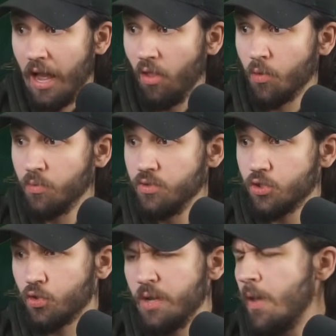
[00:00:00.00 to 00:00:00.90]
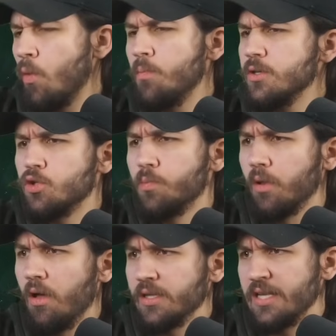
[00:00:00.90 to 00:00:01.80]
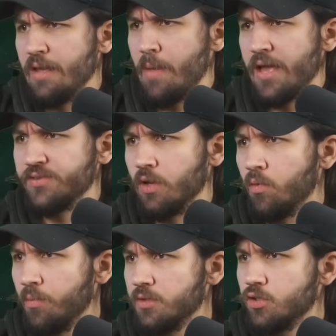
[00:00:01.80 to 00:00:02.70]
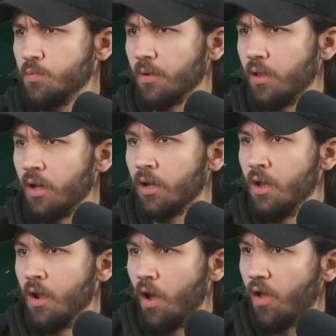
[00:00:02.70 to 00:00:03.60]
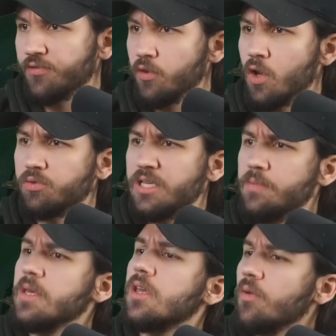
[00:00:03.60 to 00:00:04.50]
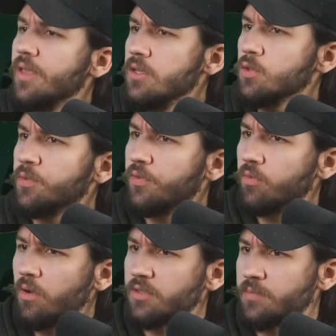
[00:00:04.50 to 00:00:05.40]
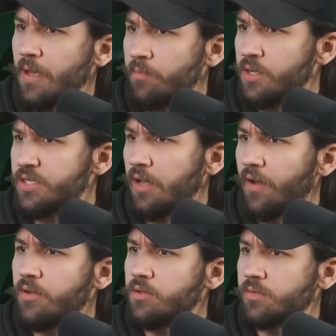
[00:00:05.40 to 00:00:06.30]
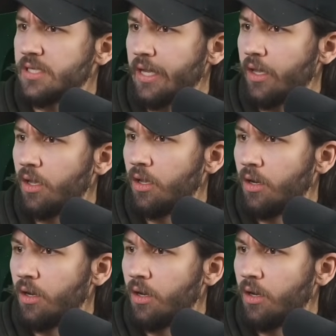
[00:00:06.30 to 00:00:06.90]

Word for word: How long will you stream? It won't be super long today, Masio. It won't be super long. Also, yo, T B. Yo, thank you so much for the roses, man. Much love. How are you doing today?